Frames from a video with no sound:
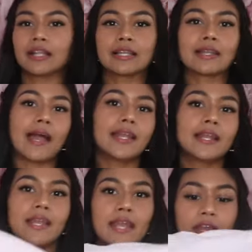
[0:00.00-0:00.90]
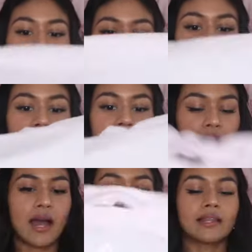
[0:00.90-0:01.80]
light and airy.
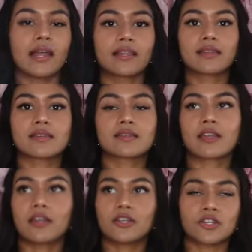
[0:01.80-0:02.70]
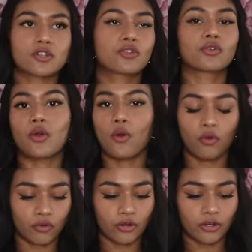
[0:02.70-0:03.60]
I like this to kind of just throw
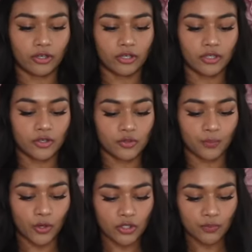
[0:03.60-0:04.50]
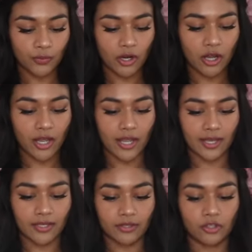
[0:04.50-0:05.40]
over your sports bra
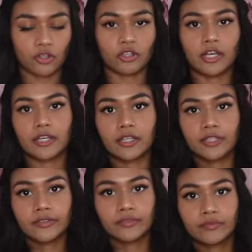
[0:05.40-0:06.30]
and you're like,